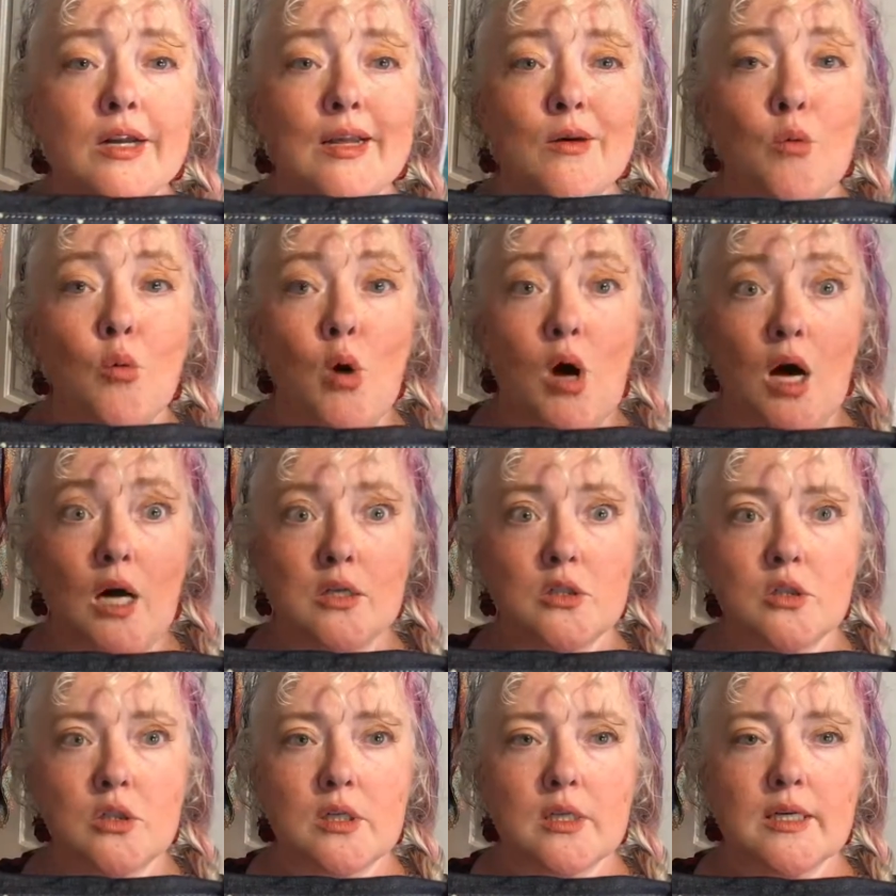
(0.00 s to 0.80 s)

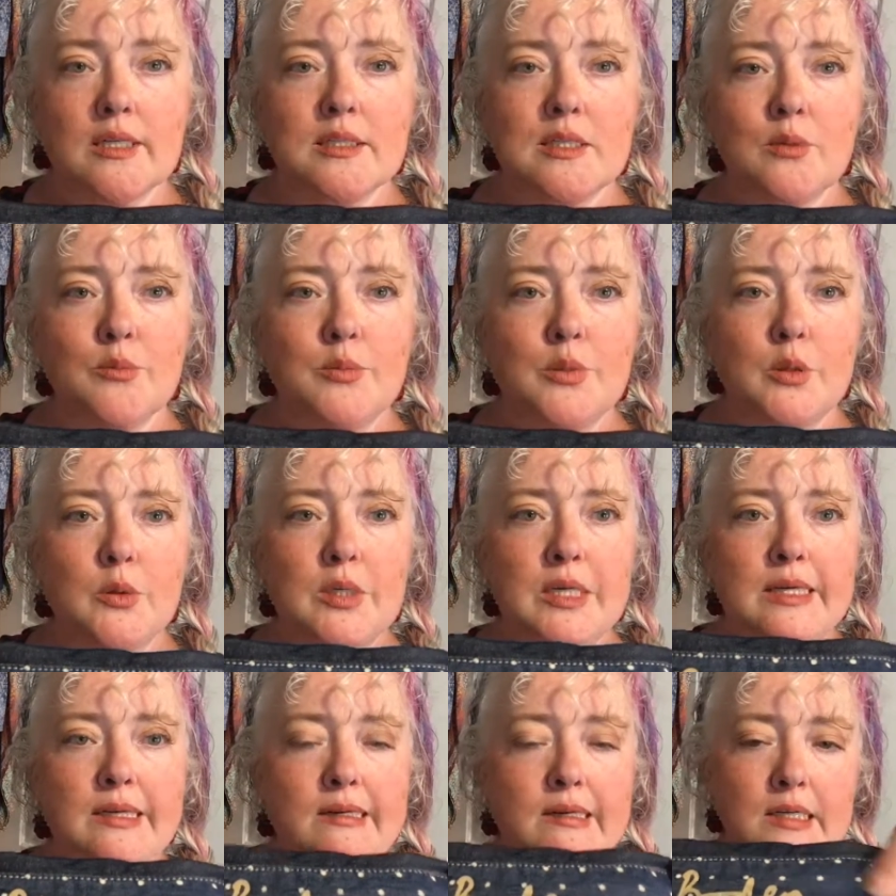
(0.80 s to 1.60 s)
Washed. It's a
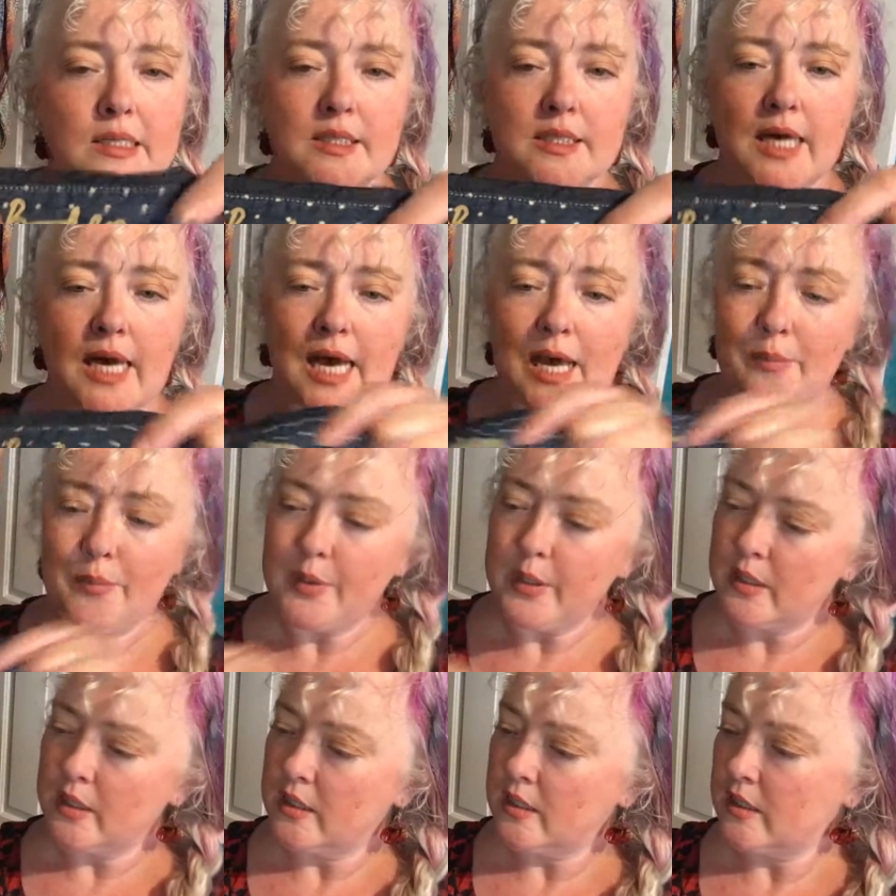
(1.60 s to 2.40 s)
Boden top,
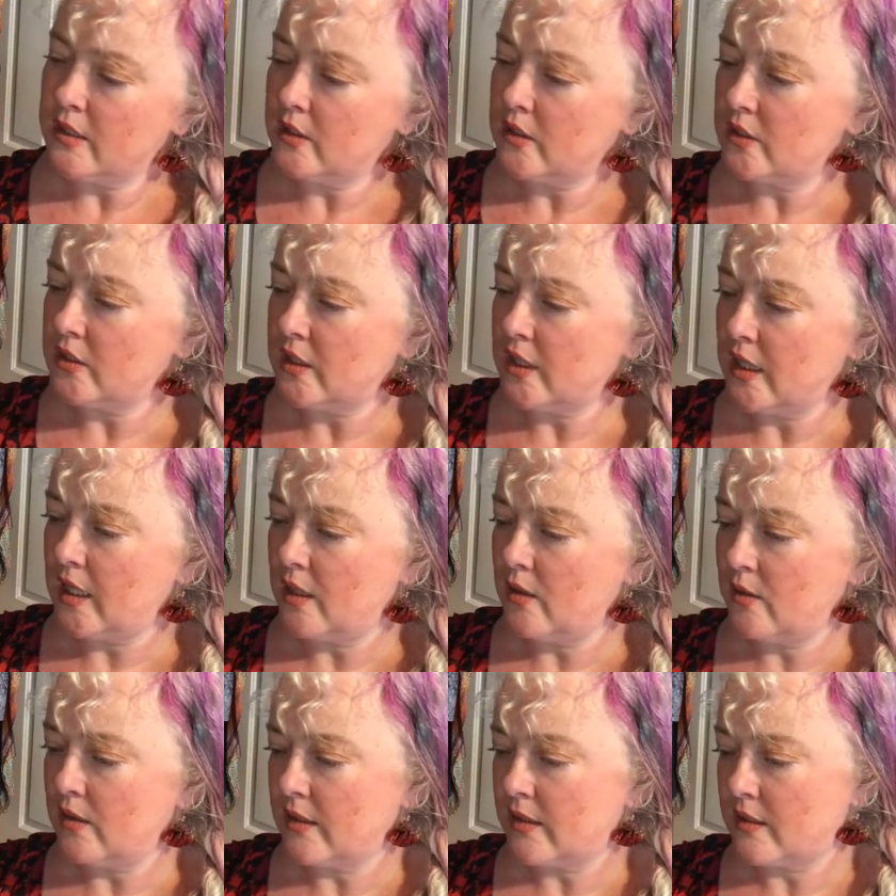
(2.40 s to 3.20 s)
just a
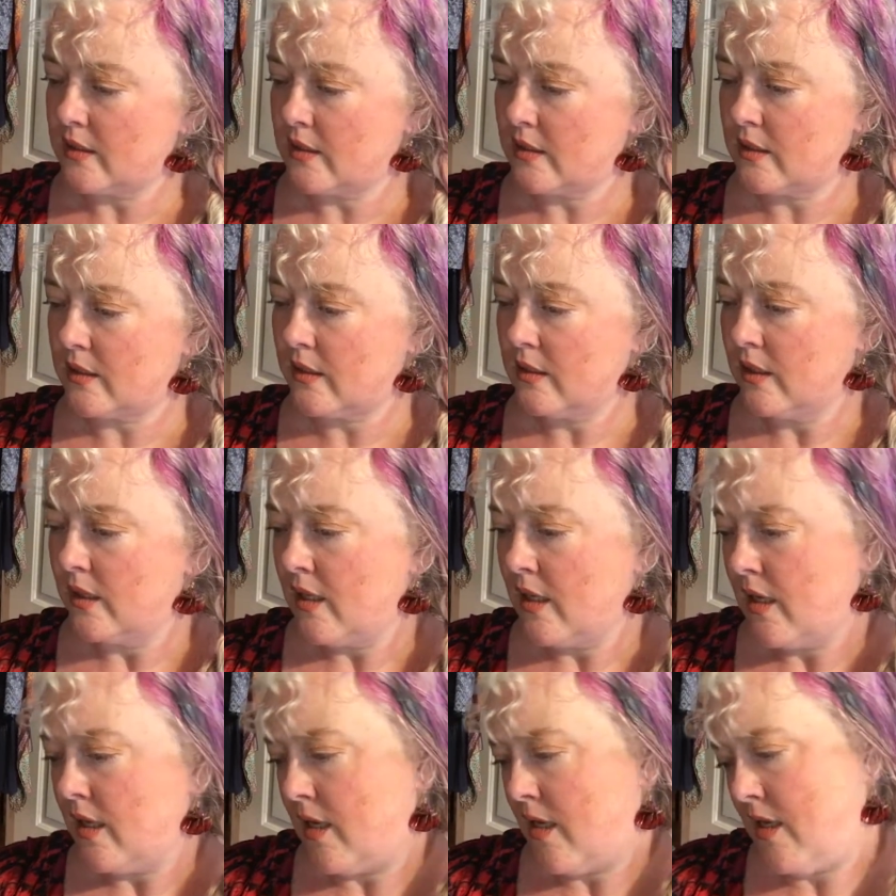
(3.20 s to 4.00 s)
cute little
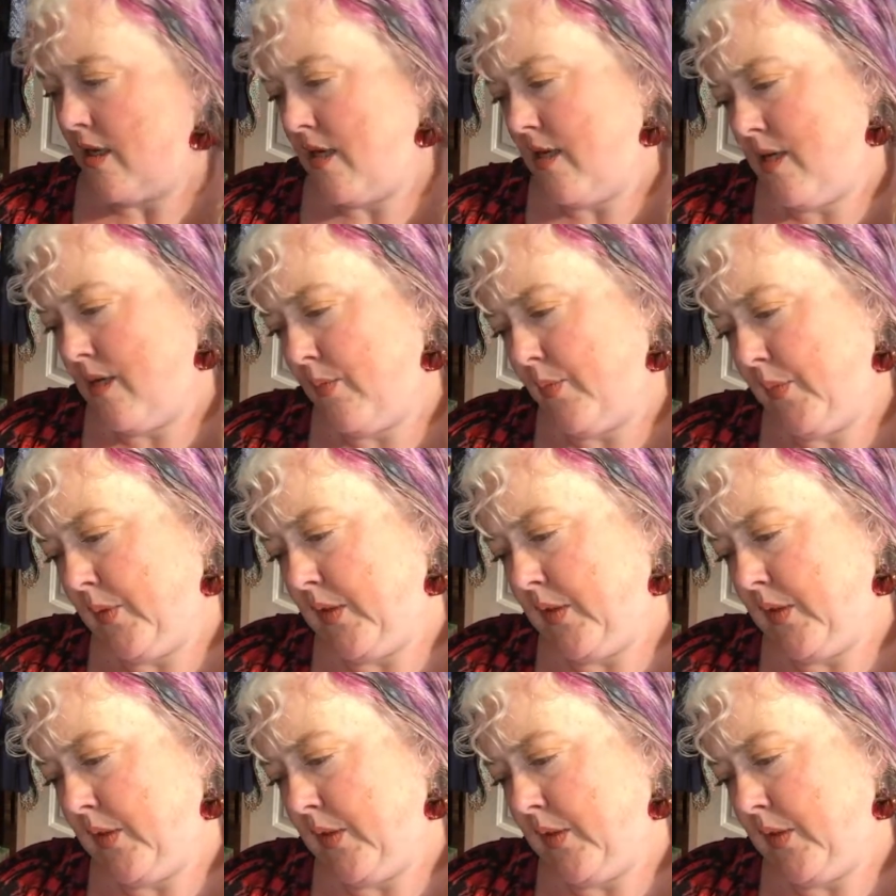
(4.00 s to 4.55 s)
um,